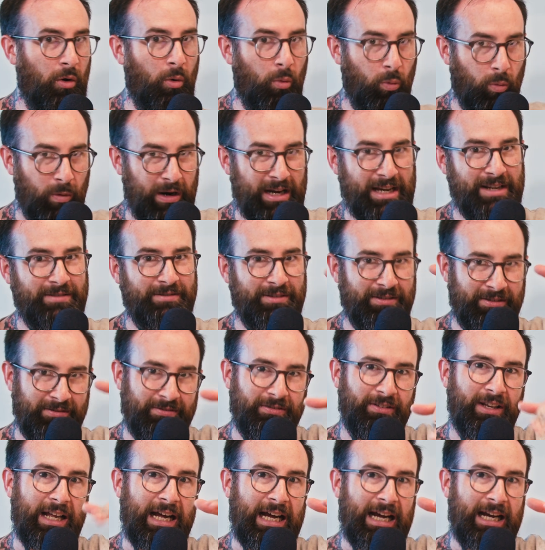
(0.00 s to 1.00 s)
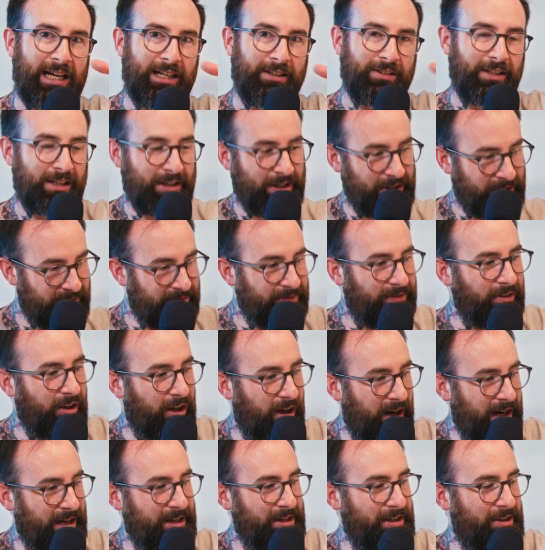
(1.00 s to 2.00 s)
wavy flag, like it's
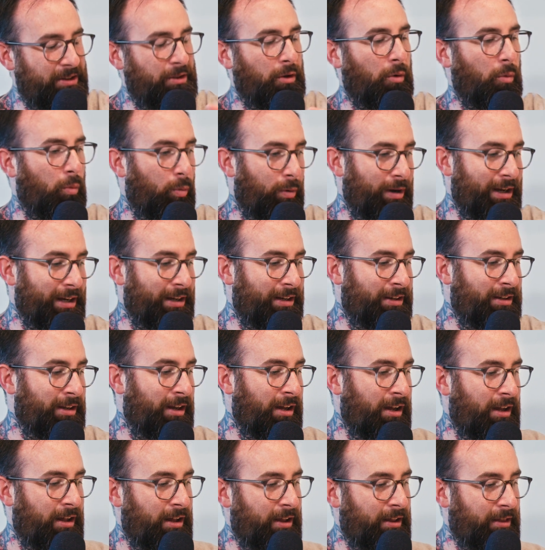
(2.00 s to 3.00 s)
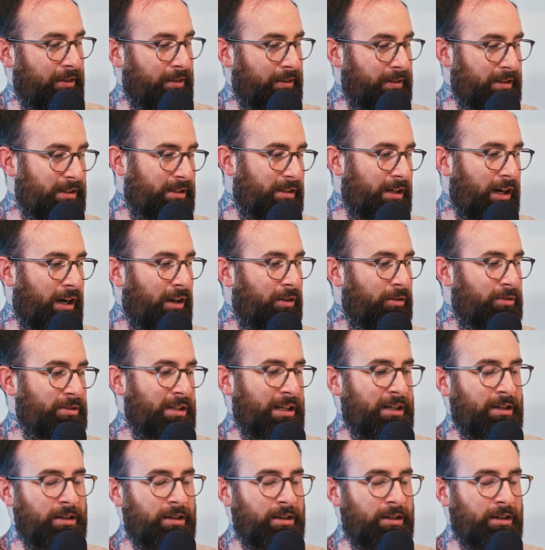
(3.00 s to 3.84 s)
flying in the wind. This kind of looks like